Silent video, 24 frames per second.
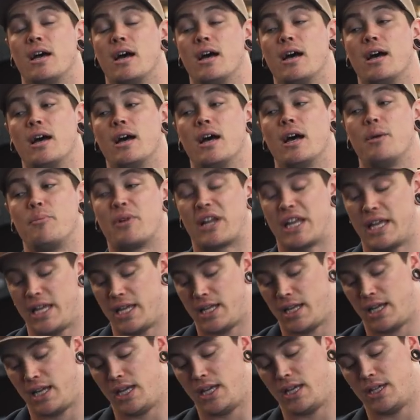Uh, but I
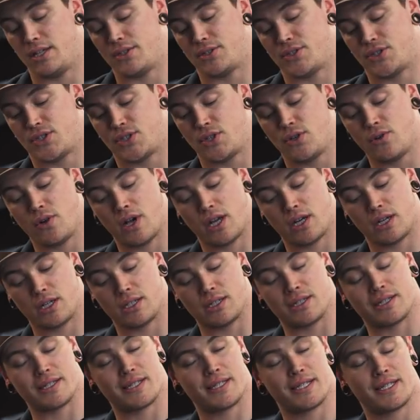hit a
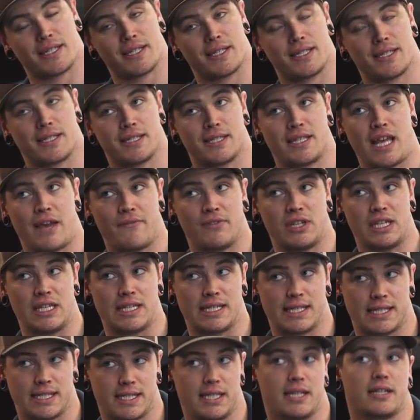
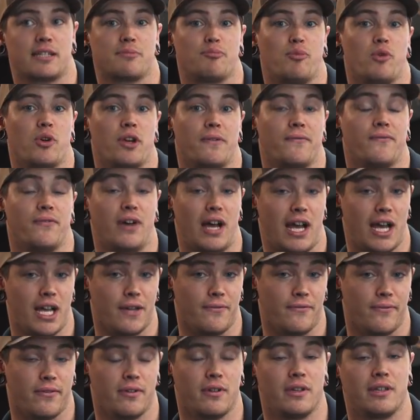
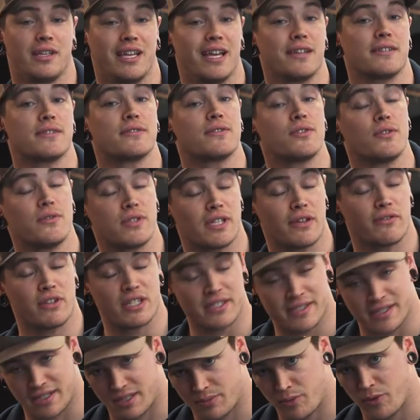276.5, yes,
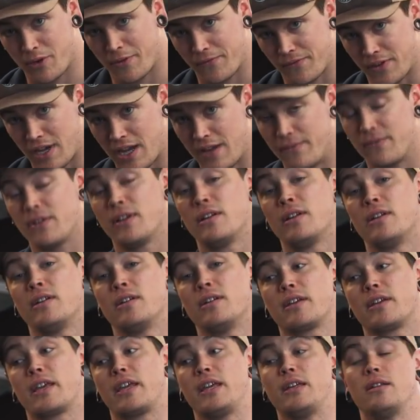276.5
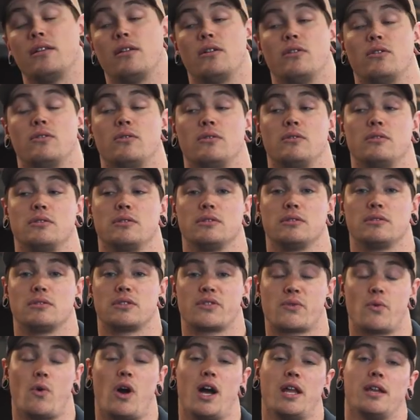kilo
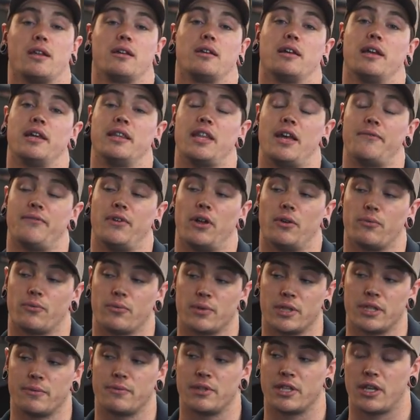squat, and that felt
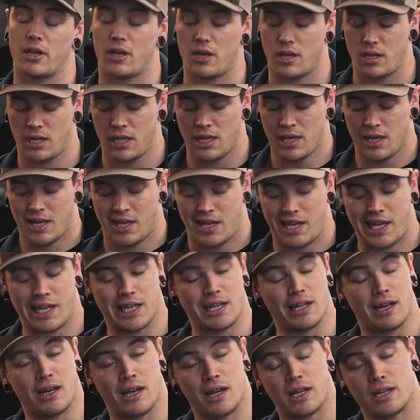really, really good.
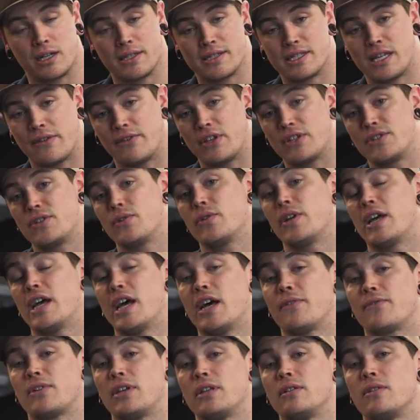Hit 172 and a
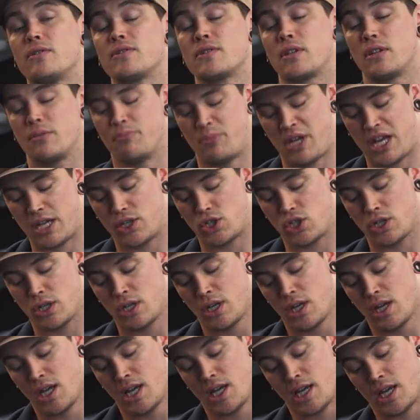half kilos on the bench,
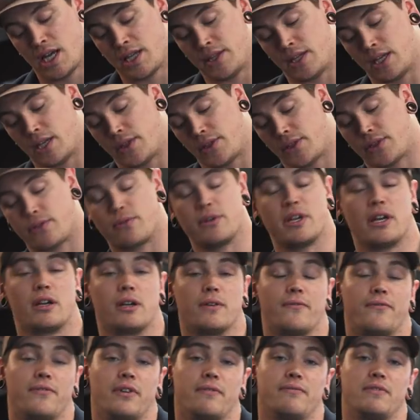and then a
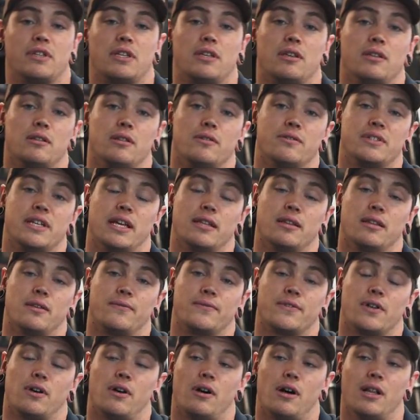350 kilo
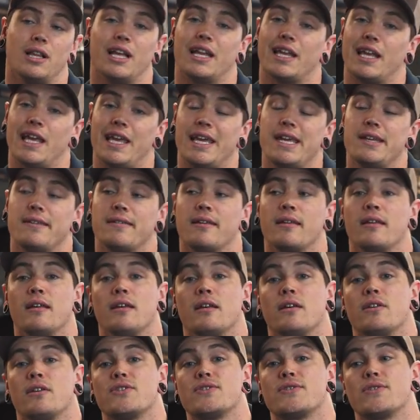deadlift, all at eight.
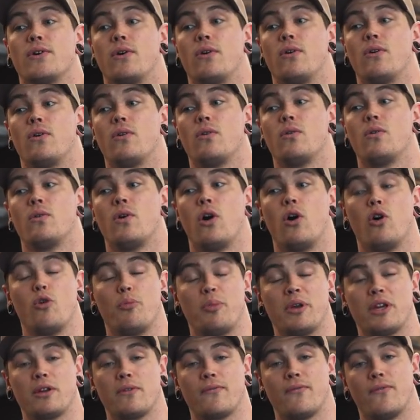So
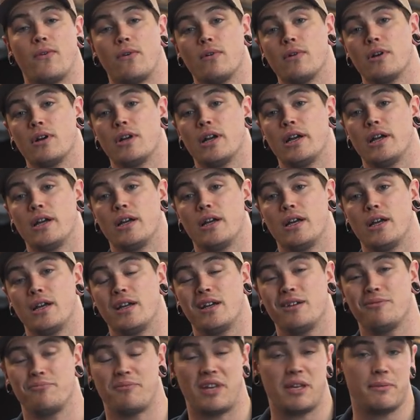hoping for
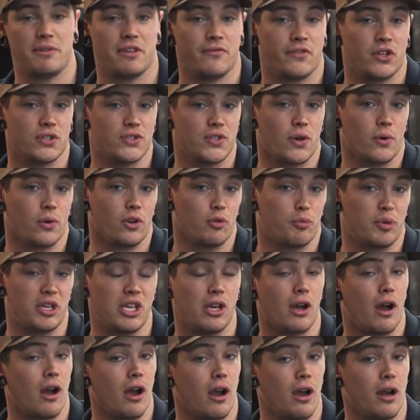uh, maybe even a total
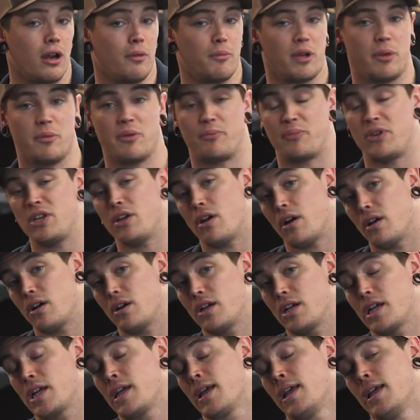PR, maybe
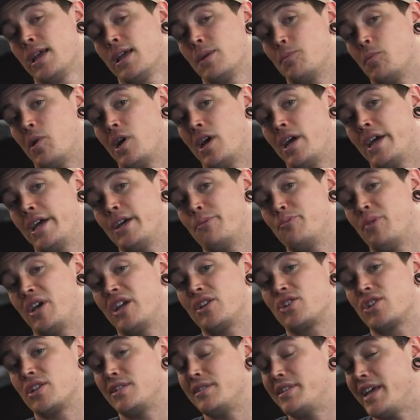PRing my
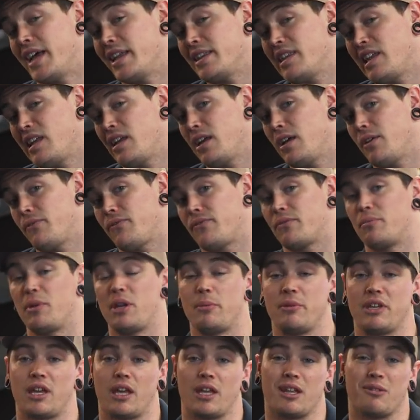bench and deadlift,
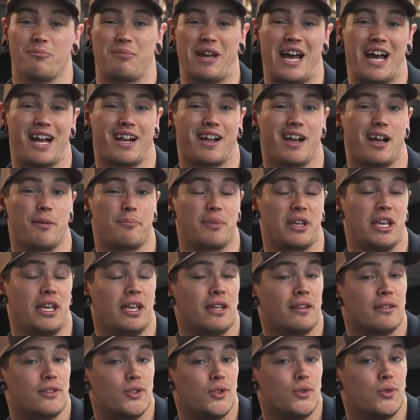maybe getting back up
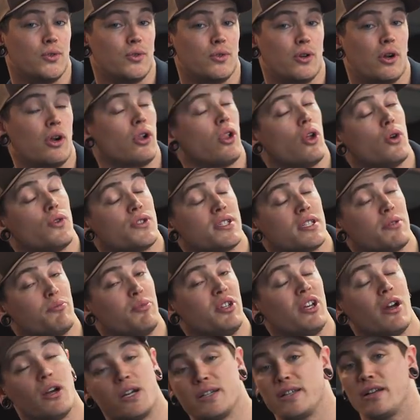into close to
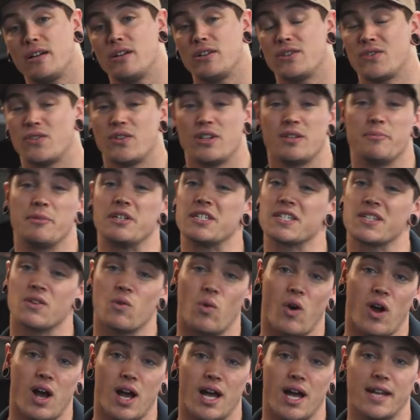PR territory in my
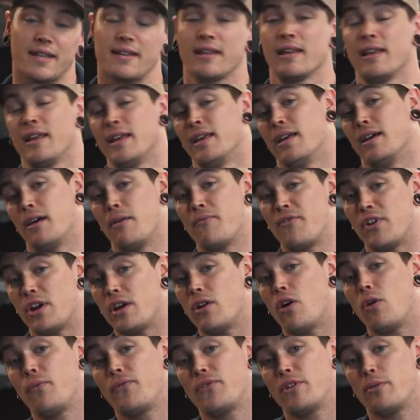squat. I'm
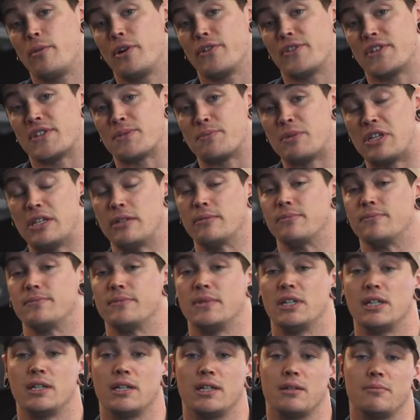very hopeful about this meet.
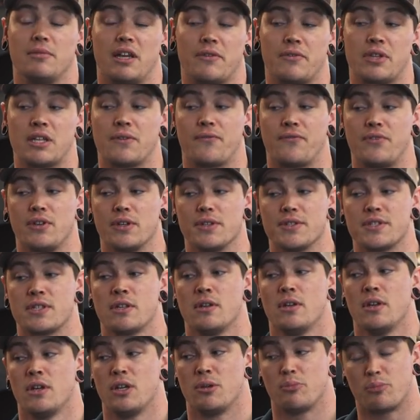Um, everything feels
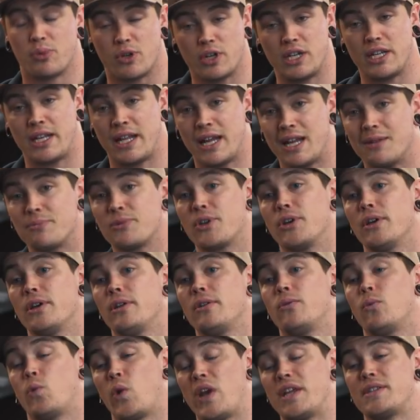pretty damn
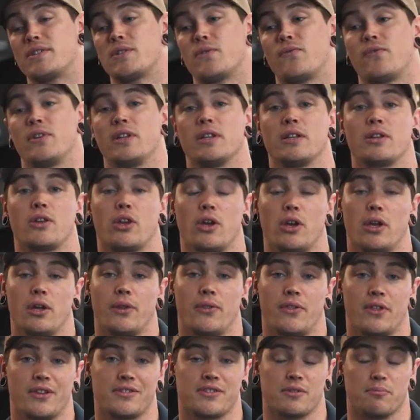good. Weights are feeling
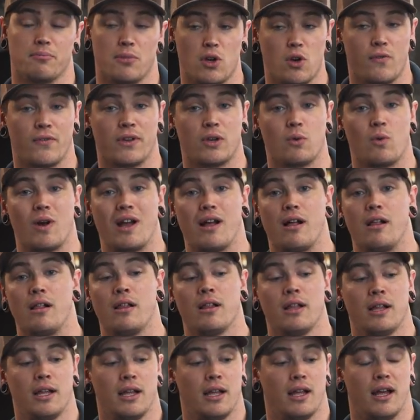good. Things are moving
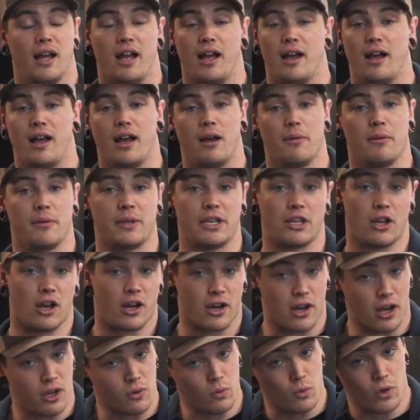well. Uh, I mean,
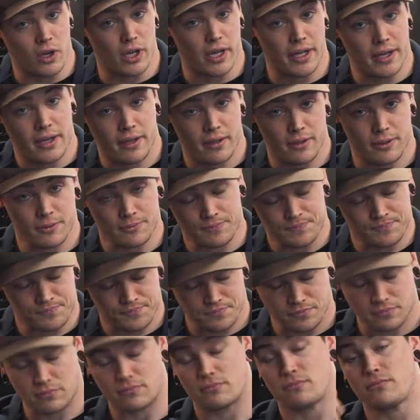knock on wood,
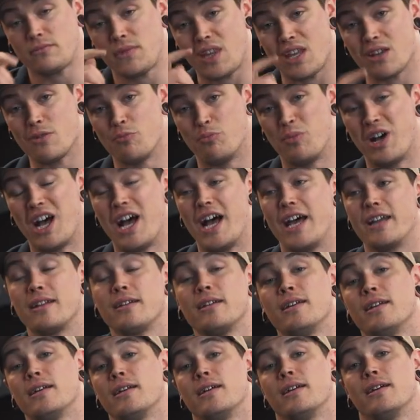
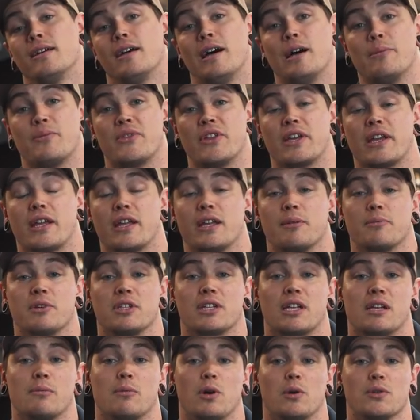but I'm thinking I'm
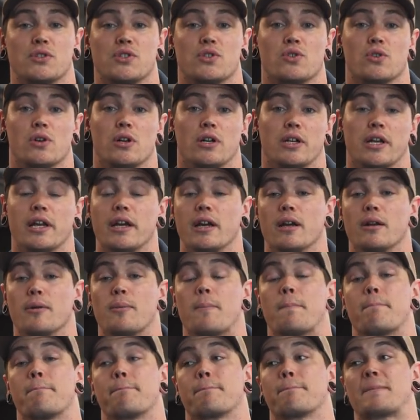going to come out strong here.
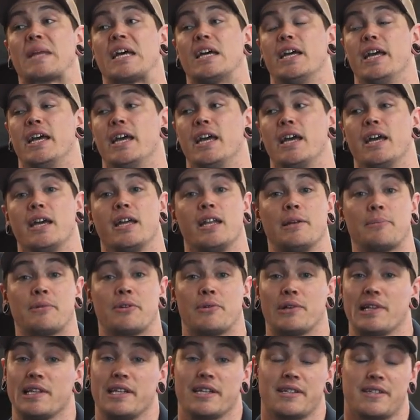And I'm
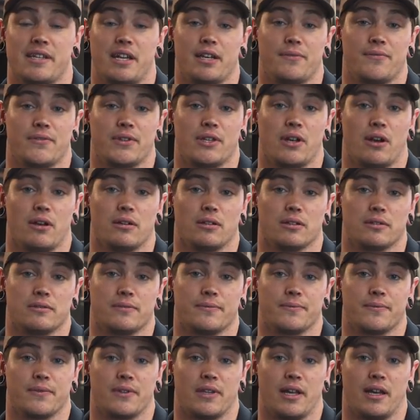really excited for the Arnold.
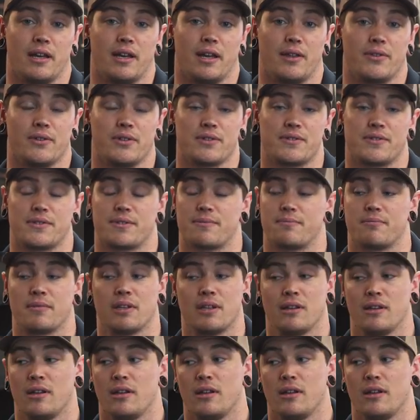Uh, there's